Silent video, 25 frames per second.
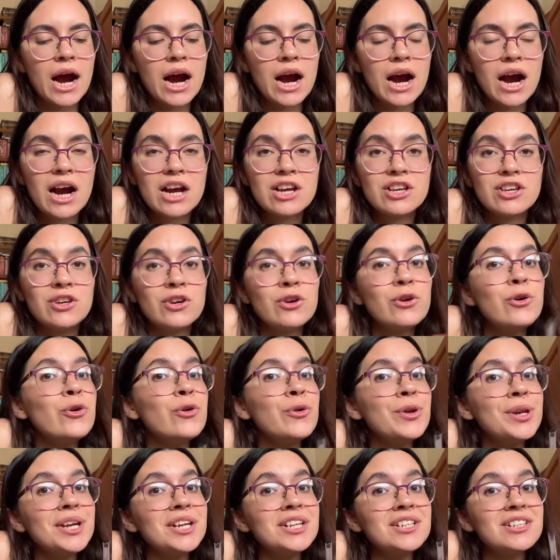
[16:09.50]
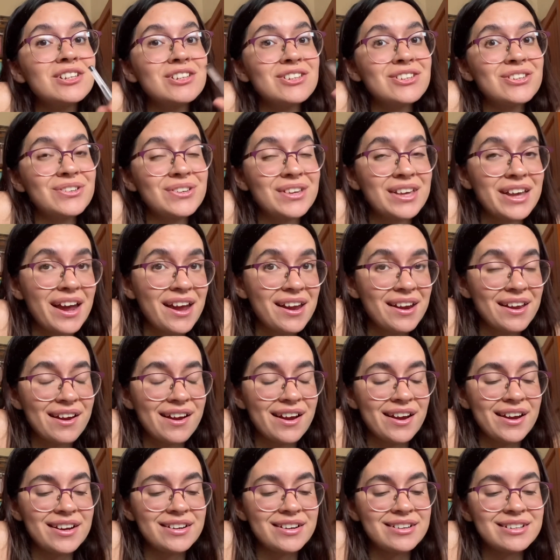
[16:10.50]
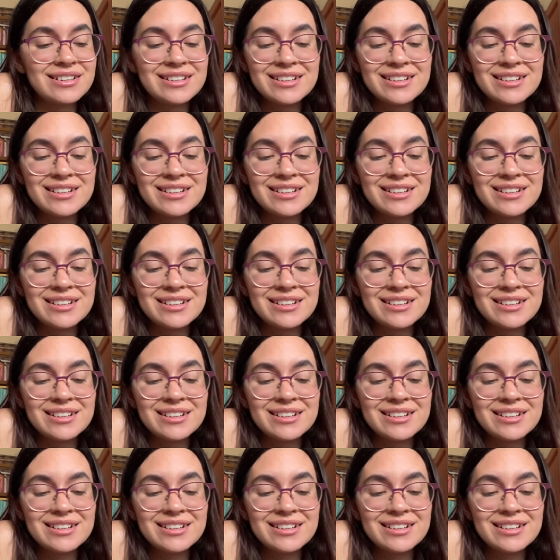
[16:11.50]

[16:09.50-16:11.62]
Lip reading: you need to get it.